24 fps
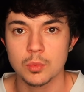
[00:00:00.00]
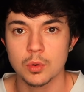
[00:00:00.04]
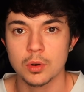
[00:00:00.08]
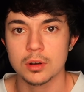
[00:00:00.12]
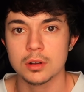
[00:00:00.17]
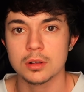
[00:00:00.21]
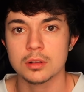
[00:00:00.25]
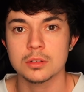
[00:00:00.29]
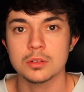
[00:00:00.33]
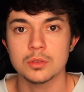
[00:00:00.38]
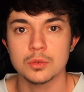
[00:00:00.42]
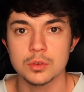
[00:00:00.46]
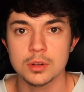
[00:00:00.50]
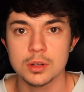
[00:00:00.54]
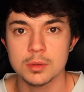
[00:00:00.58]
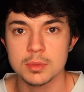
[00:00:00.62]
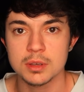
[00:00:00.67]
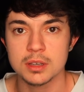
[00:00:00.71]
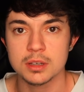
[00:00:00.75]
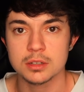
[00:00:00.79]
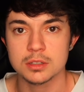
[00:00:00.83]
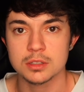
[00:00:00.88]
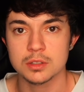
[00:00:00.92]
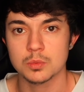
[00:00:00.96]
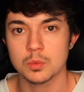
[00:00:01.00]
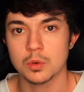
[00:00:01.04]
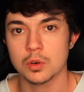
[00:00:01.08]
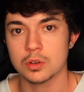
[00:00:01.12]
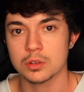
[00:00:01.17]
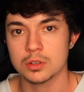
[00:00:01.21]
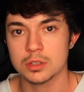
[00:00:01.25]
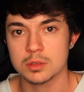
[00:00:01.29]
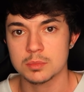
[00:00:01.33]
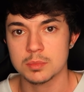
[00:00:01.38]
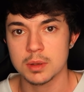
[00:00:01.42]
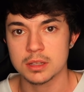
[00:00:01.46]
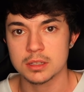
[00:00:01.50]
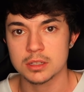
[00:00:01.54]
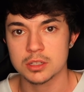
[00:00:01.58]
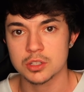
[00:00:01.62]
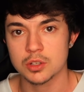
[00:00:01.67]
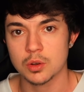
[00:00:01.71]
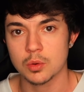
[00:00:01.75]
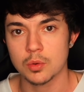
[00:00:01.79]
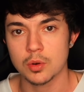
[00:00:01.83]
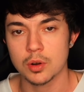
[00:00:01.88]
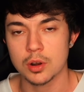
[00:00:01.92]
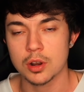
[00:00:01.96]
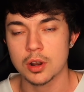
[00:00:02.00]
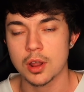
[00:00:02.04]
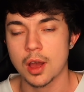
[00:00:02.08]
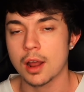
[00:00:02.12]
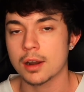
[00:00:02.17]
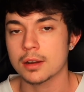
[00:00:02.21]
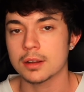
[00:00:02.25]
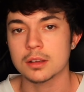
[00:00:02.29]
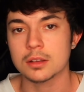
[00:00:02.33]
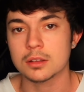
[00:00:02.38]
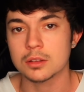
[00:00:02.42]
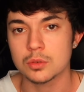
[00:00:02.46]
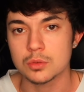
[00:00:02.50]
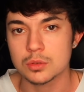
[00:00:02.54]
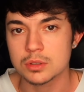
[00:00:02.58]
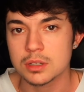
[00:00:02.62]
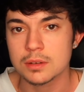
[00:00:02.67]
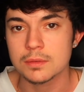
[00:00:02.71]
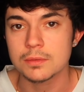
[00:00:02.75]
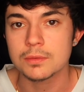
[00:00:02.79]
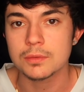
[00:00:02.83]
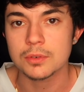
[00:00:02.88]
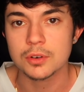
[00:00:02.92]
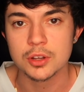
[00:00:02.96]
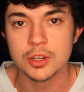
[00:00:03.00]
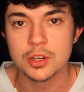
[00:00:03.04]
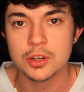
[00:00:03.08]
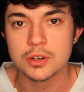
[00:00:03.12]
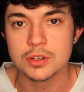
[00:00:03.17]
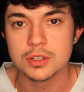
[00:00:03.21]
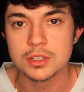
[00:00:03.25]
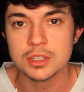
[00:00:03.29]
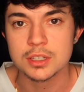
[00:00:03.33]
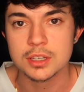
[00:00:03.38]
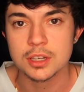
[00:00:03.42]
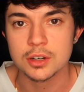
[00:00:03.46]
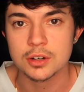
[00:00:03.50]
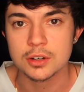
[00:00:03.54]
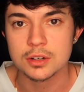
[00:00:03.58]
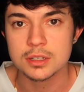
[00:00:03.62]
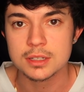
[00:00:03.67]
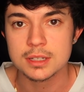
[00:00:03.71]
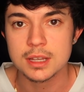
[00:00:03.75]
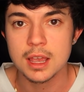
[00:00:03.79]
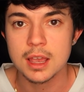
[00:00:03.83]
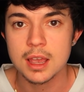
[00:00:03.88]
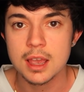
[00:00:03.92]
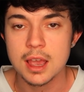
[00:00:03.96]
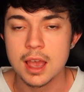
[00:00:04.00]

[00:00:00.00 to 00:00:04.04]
more included because the world has been so non-inclusive for years and years.